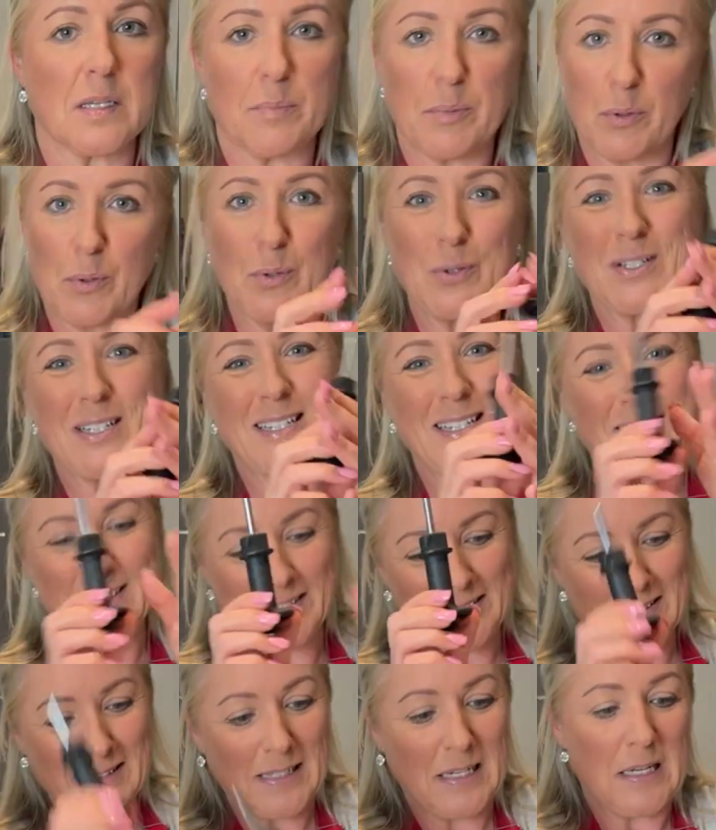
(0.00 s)
We'll cut that
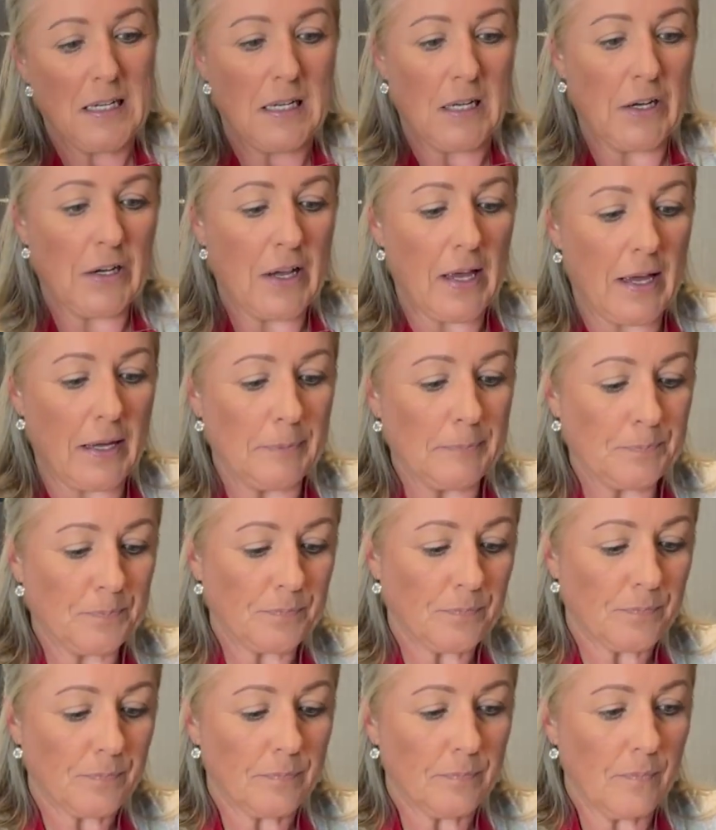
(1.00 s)
out later. I'm
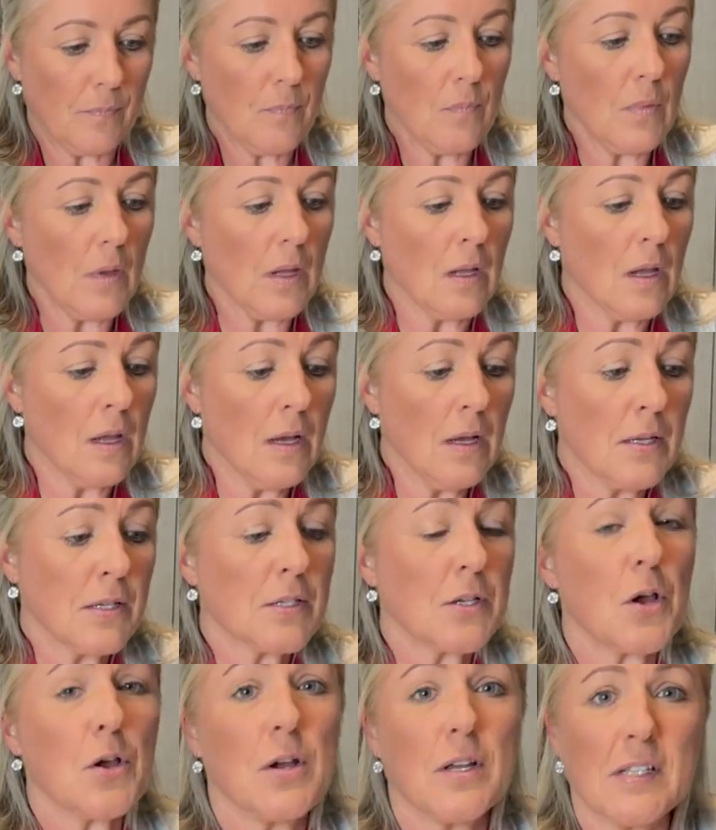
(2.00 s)
back.
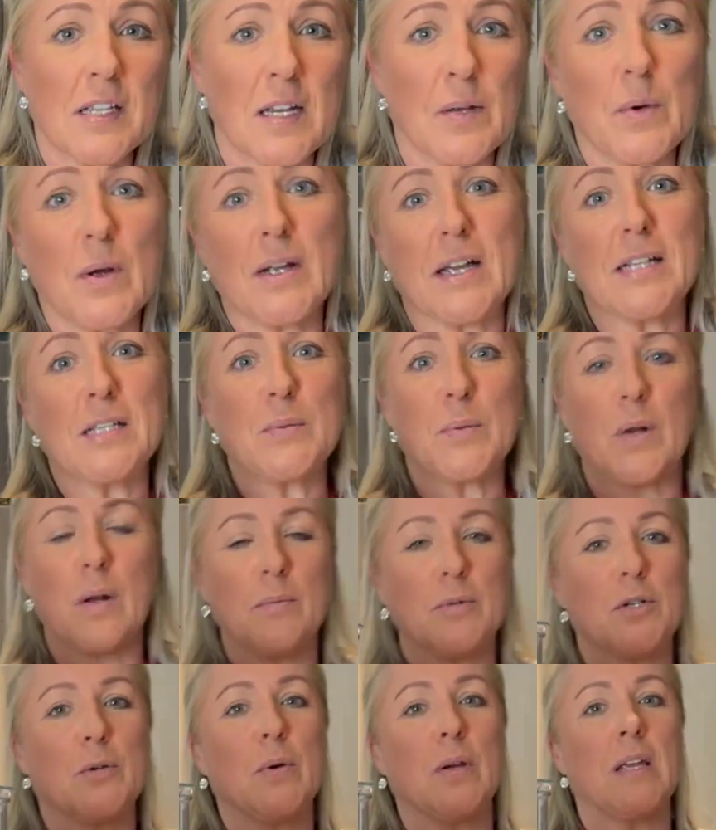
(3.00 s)
Okay, and that is
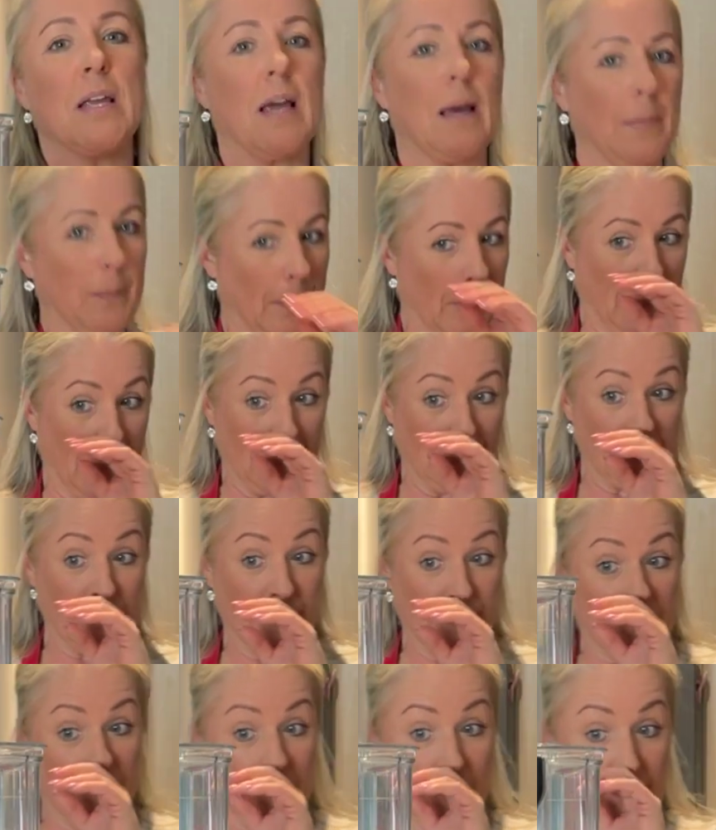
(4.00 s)
that I need my
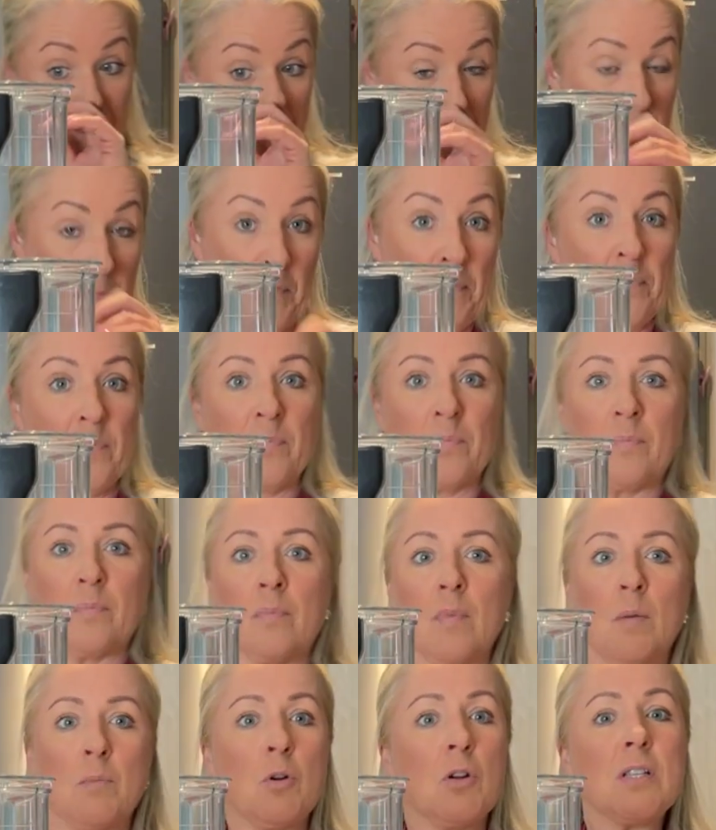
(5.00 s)
disc support.
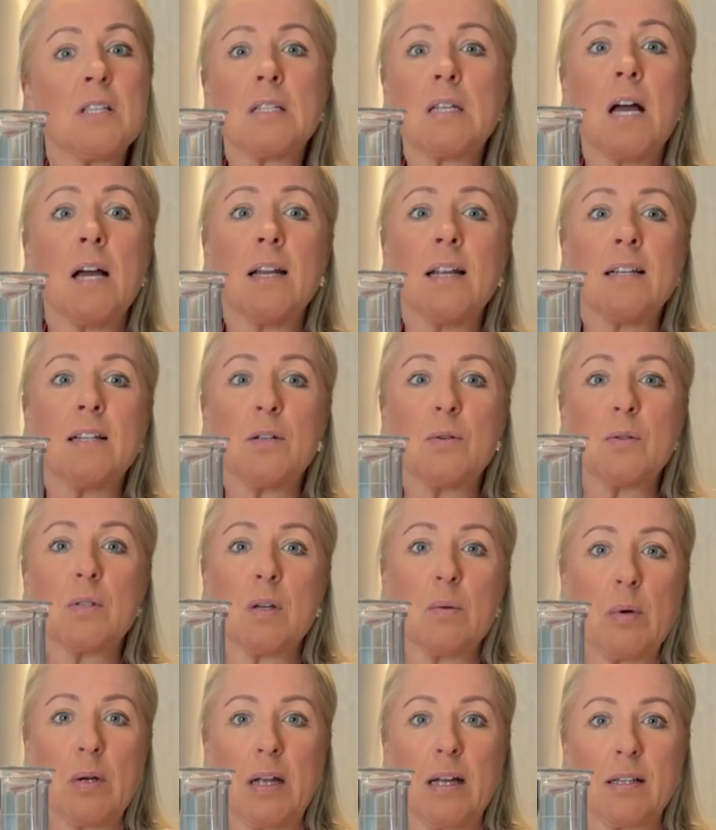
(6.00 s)
Okay.
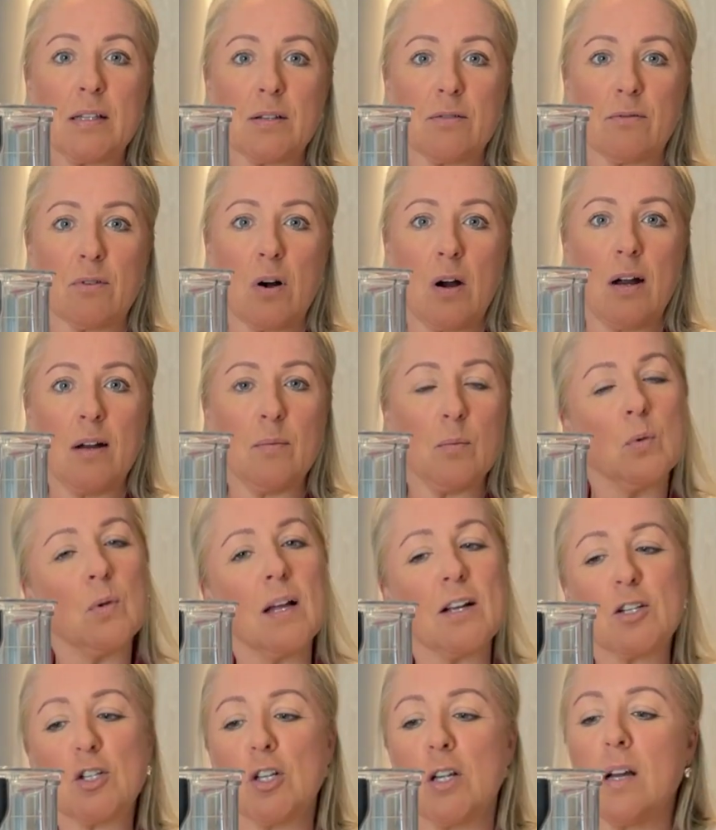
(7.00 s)
So,
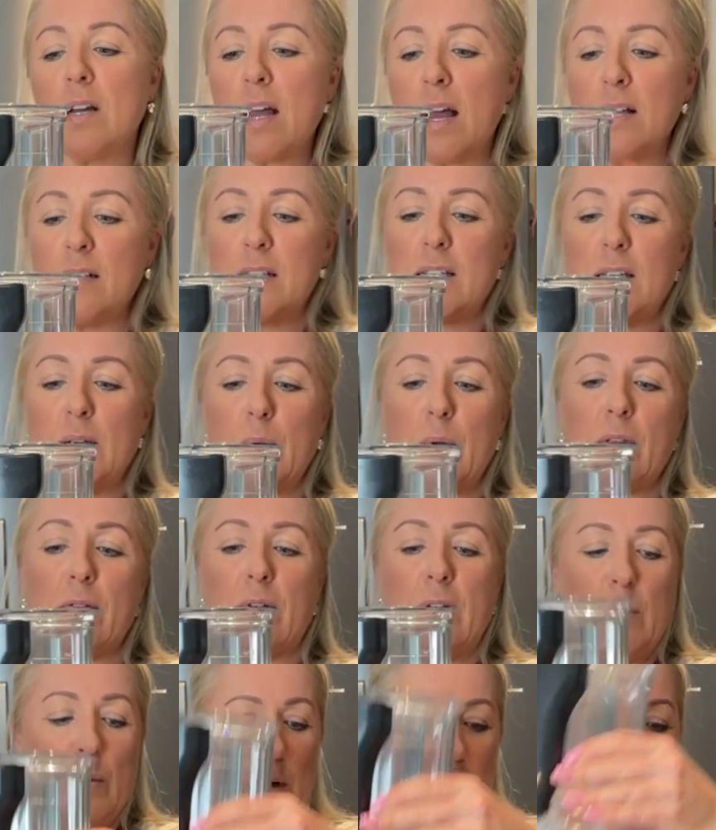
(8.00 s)
has anyone guessed what I'm
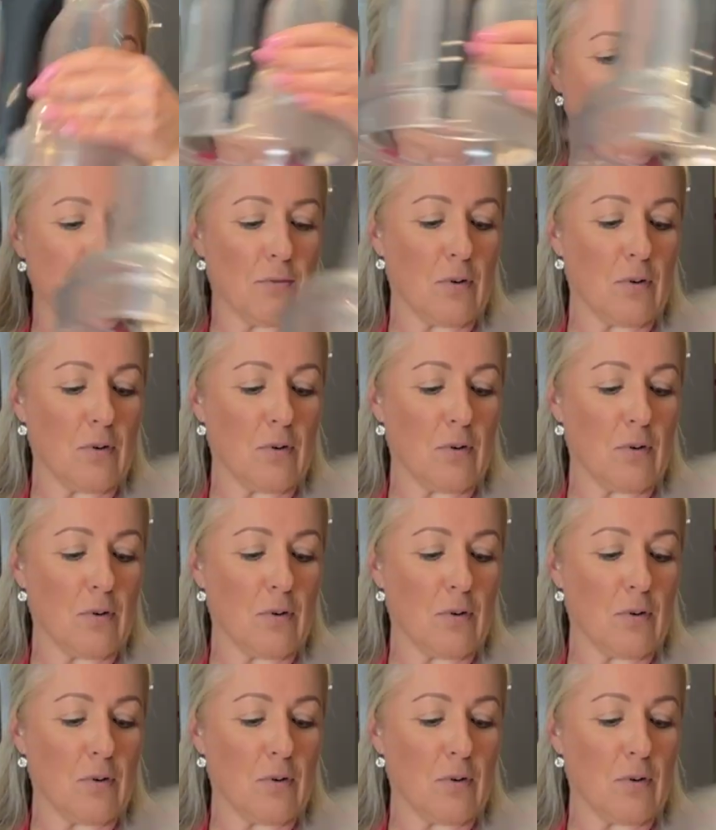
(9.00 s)
doing yet?